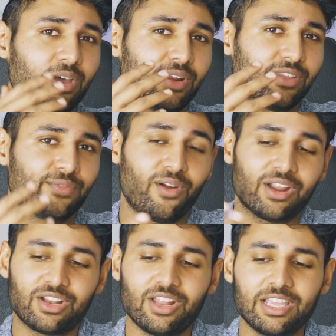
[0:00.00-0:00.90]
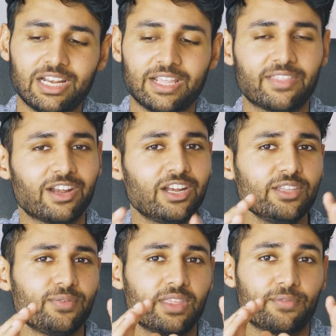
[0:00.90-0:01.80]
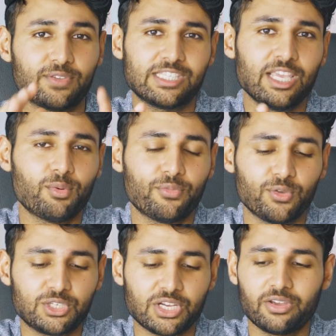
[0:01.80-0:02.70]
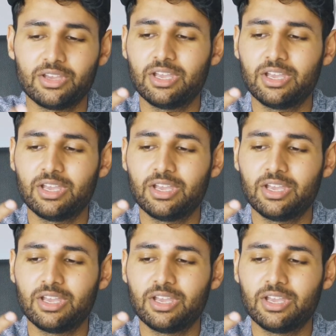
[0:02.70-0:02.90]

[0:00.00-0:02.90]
Now it is very unlikely that at least for the foreseeable future,